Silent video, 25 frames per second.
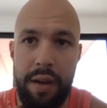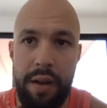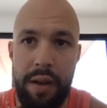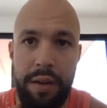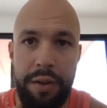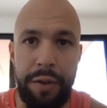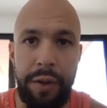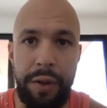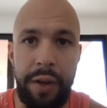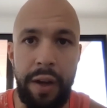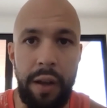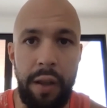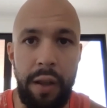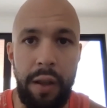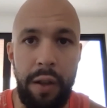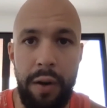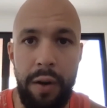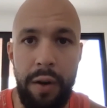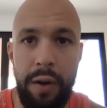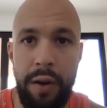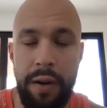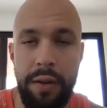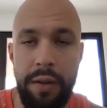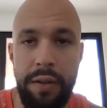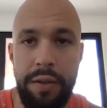you got to
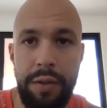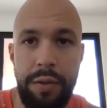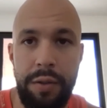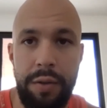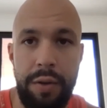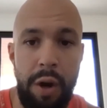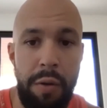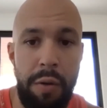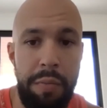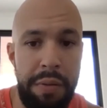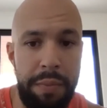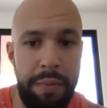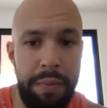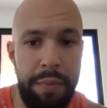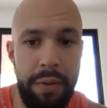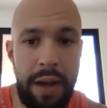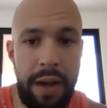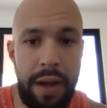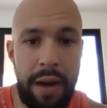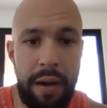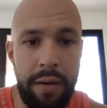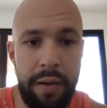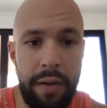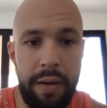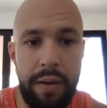learn to call people
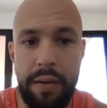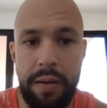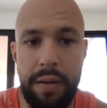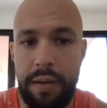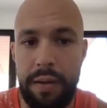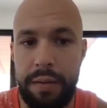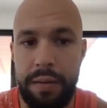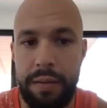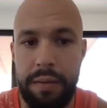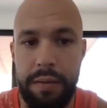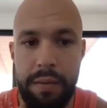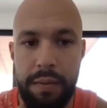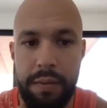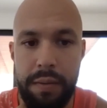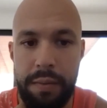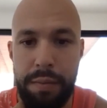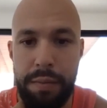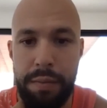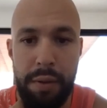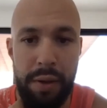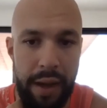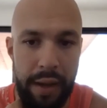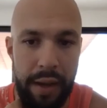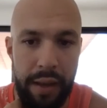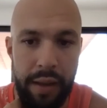out
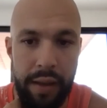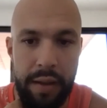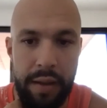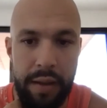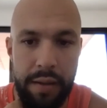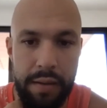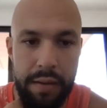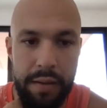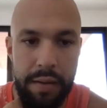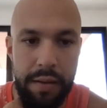politely,